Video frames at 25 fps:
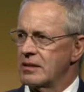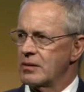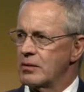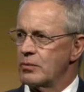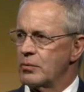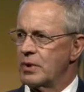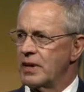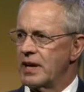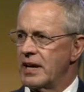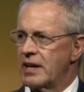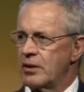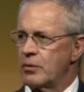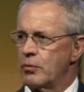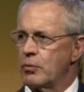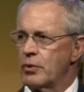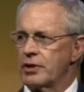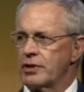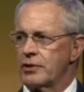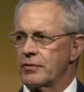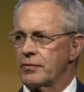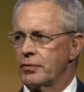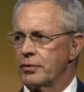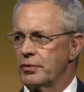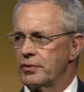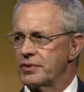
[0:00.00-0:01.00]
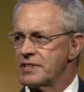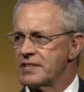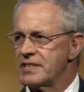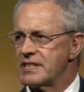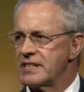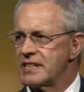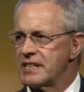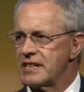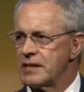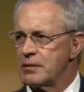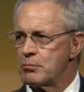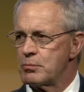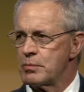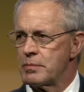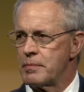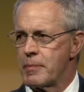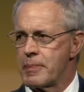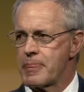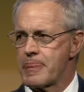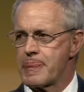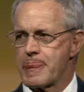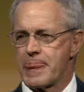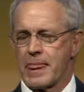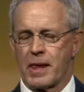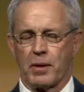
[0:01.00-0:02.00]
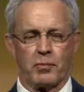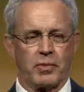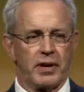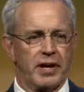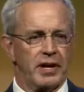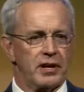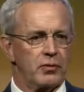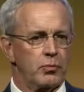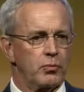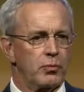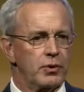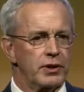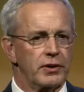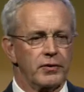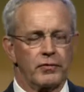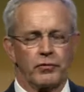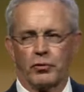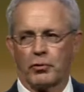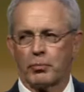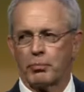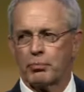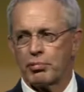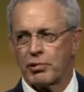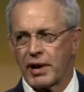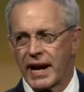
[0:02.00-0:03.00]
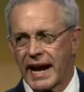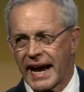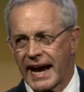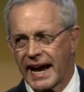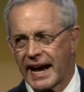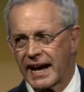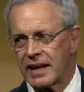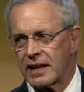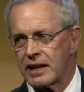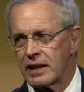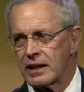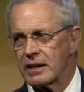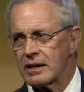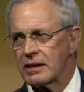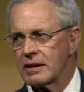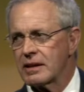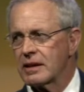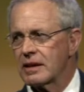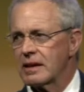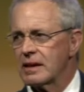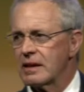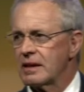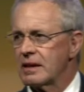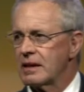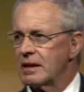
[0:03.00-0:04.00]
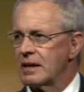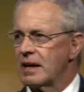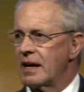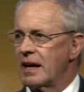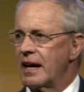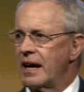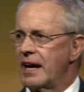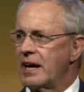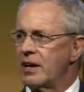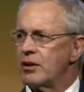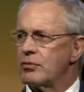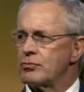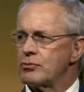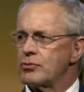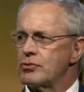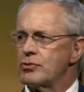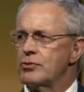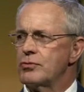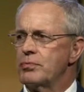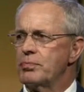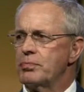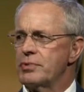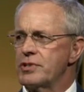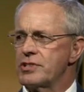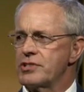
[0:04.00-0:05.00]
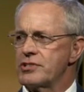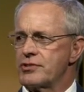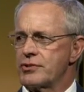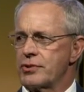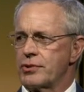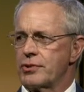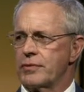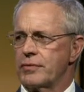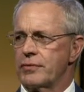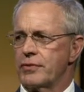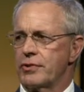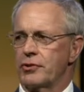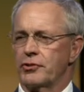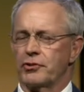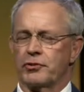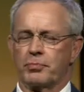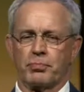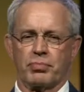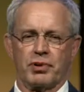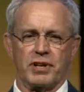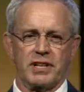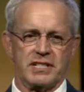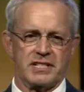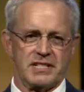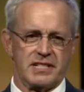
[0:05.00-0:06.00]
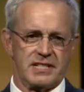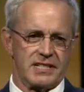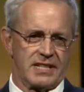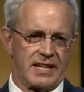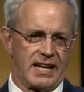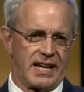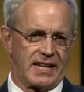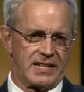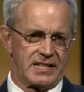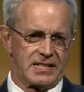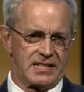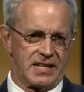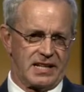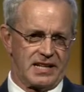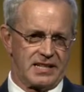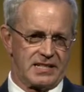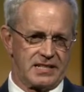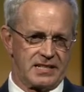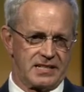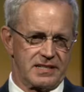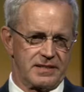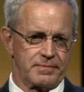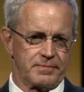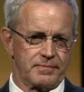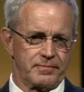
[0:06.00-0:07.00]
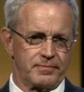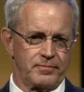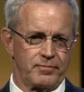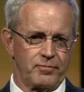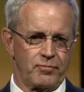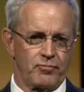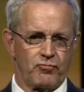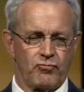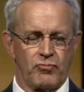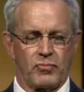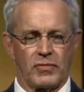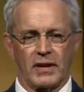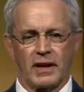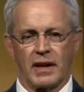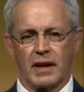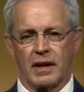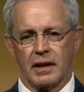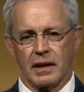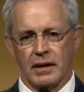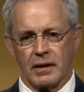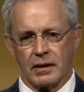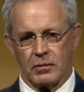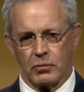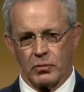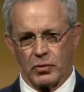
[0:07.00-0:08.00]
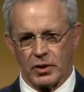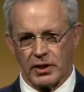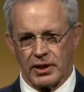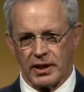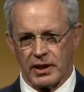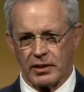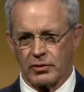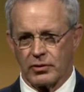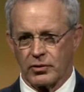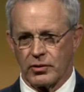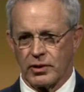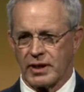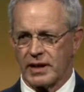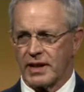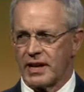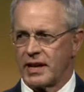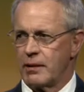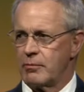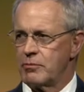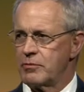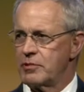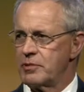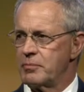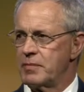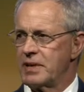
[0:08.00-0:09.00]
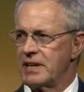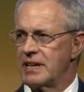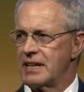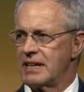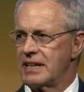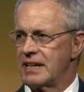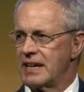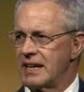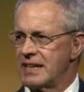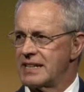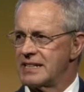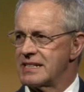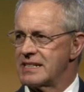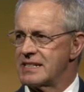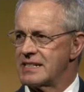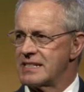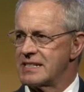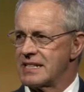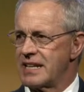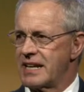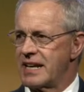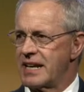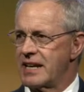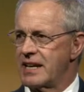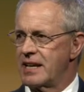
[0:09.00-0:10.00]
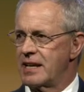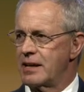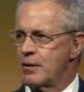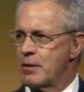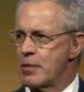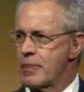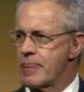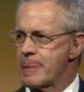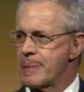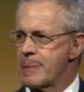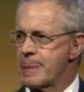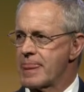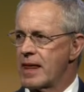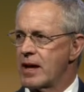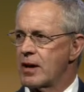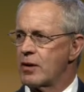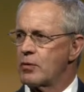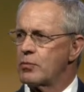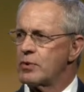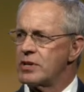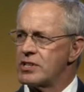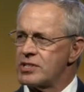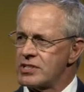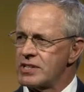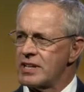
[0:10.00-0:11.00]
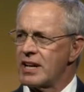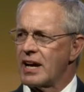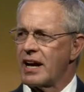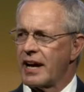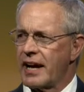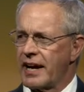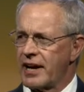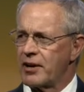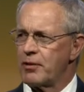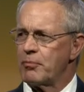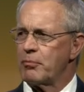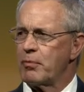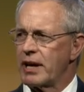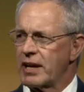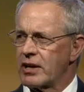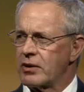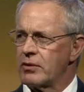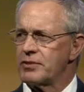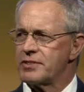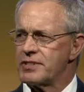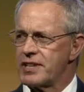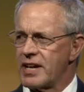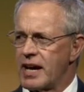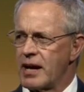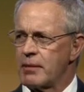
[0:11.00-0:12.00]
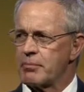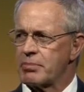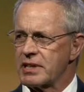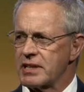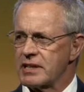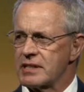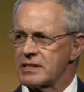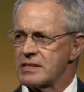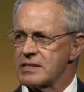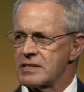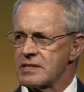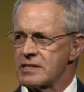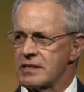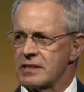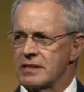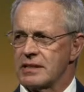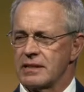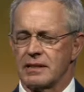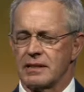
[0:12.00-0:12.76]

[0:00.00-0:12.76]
We had a wonderful team, we had a wonderful brand. How to preserve those precious assets? One day, Lori came to me and said, we should hire Michael Tompkins.